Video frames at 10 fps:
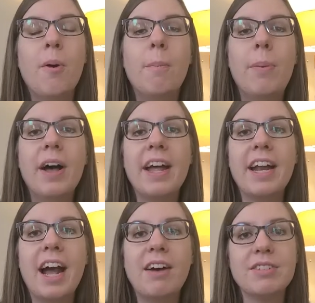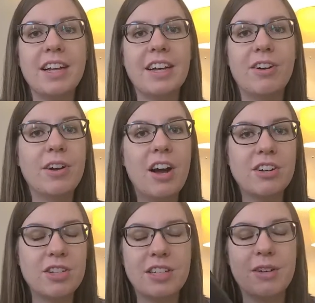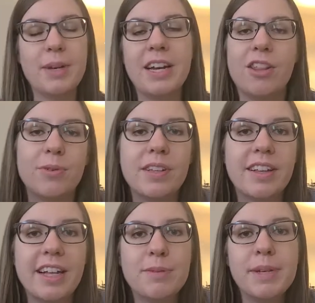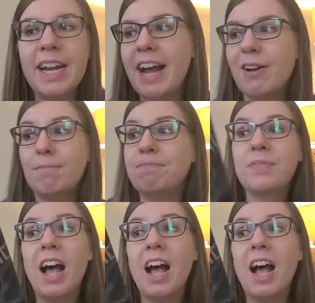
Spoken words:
But I was like, oh gosh, it's going to be another one that lets me down.